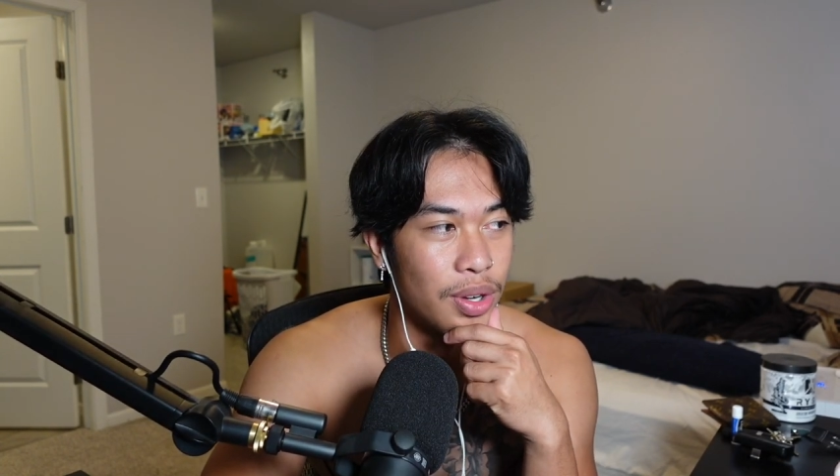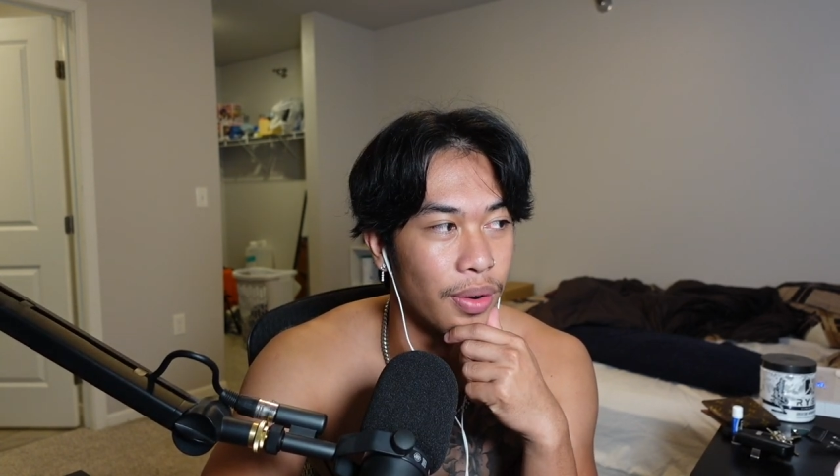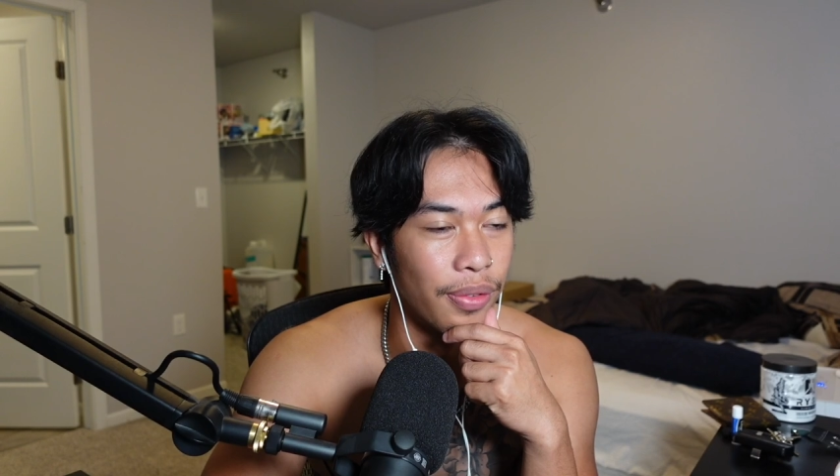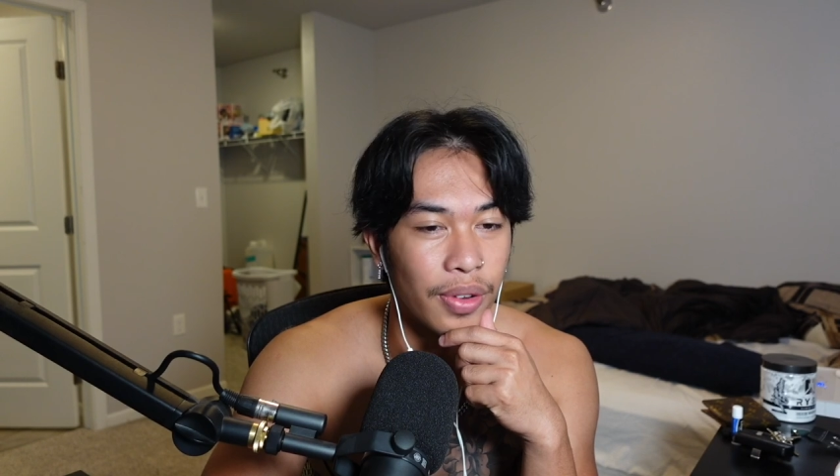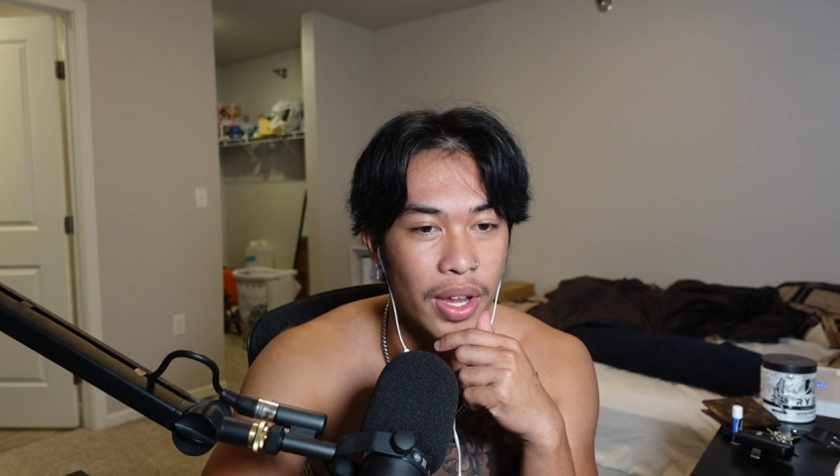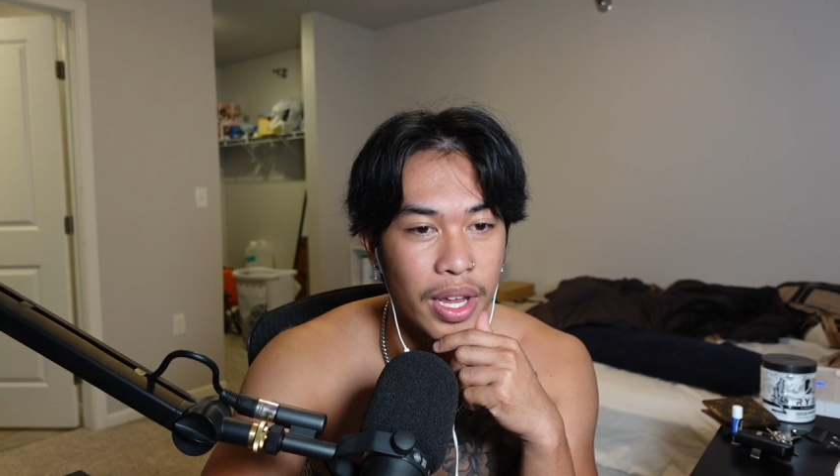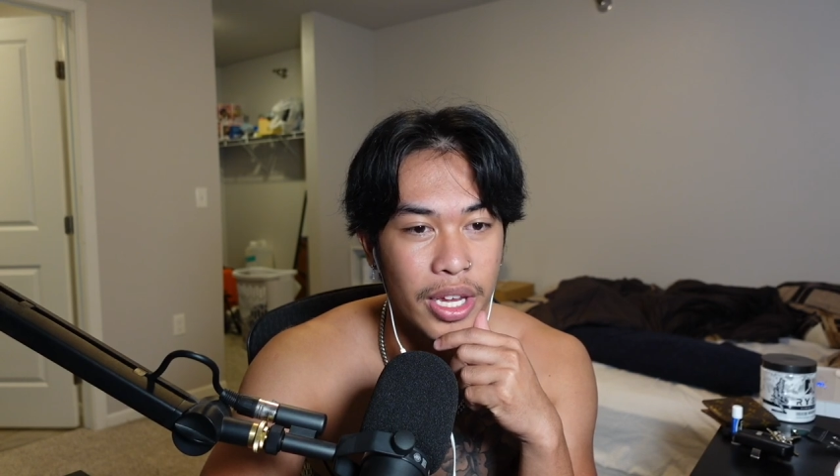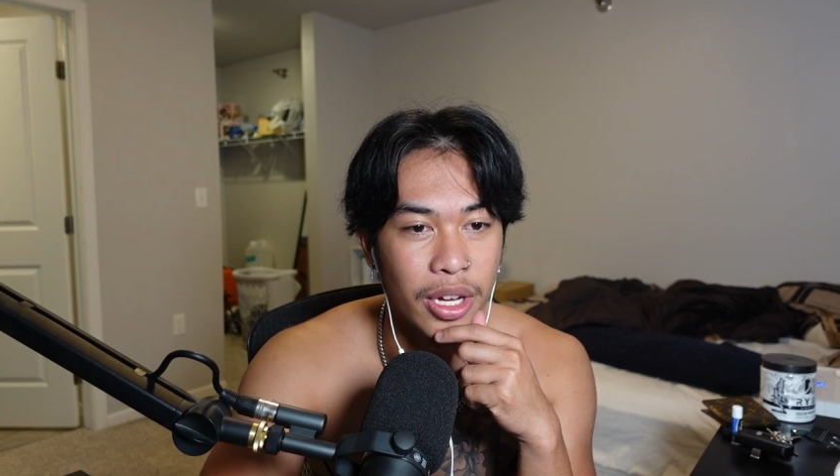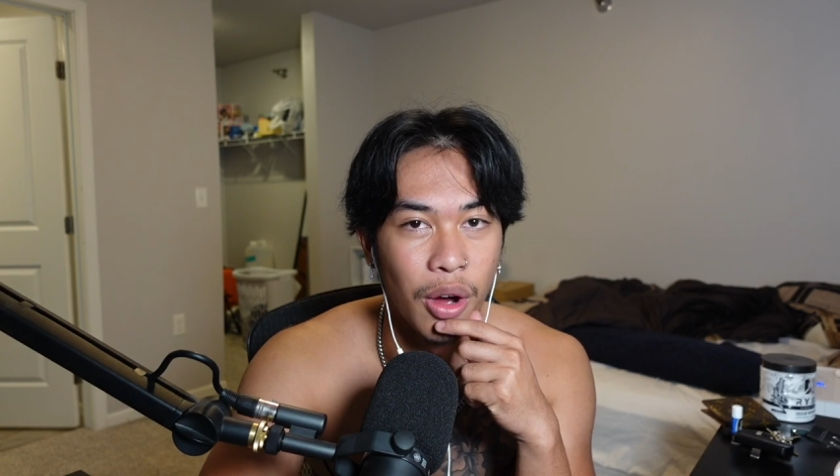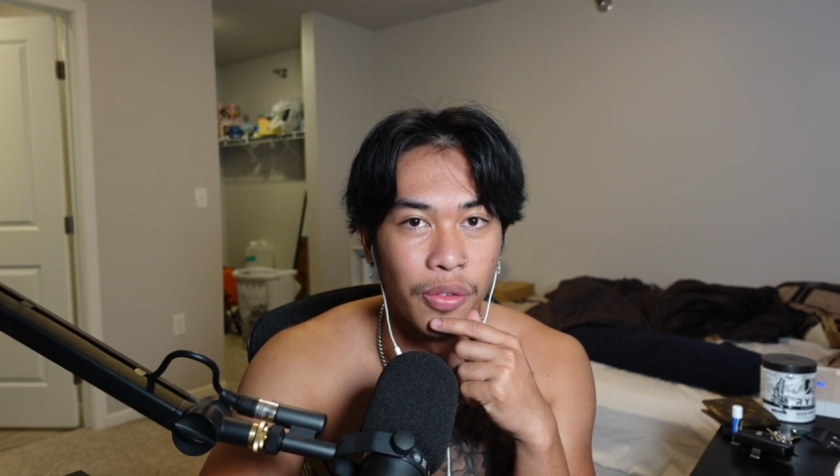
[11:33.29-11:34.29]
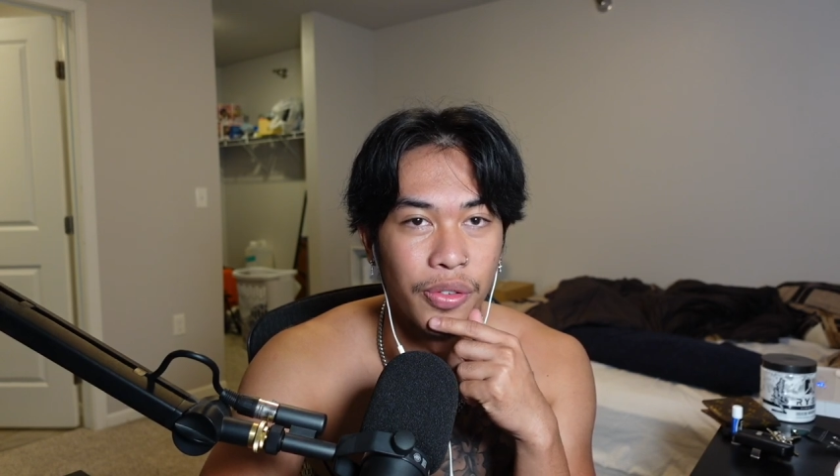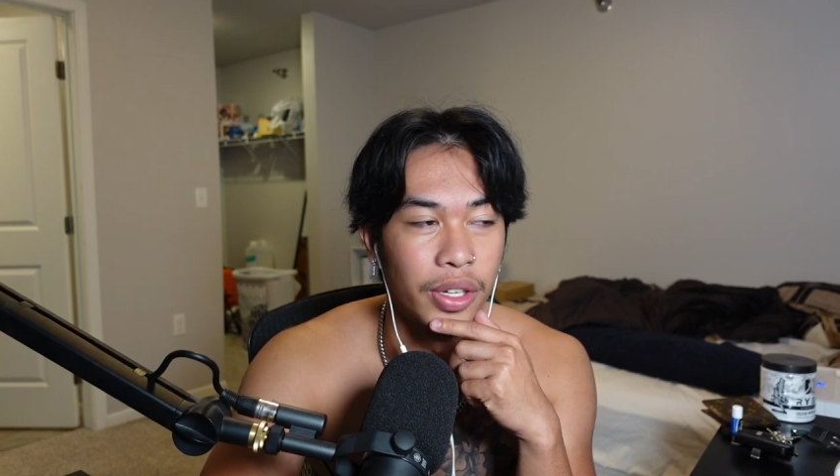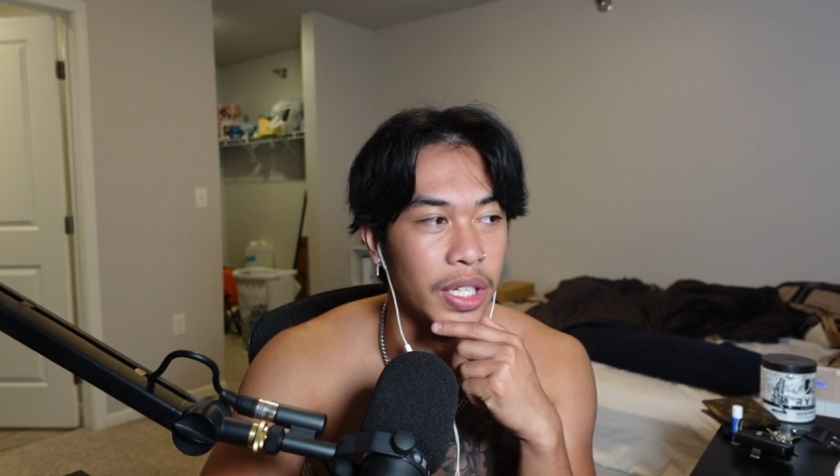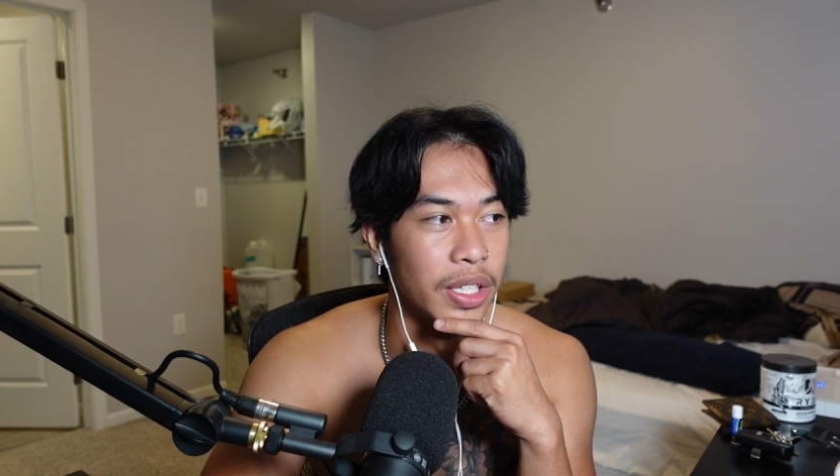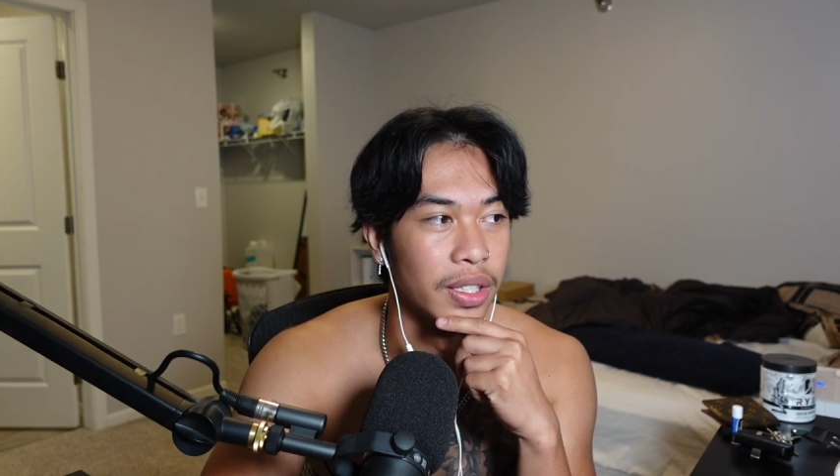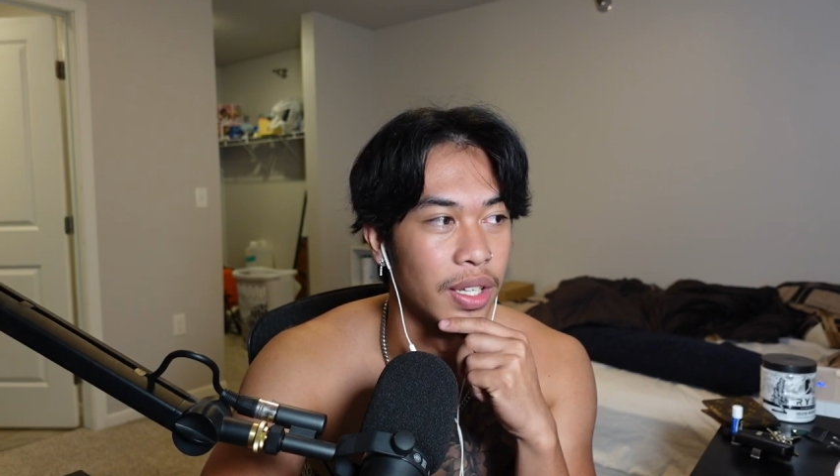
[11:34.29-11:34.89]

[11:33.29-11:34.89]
You're ego feeding.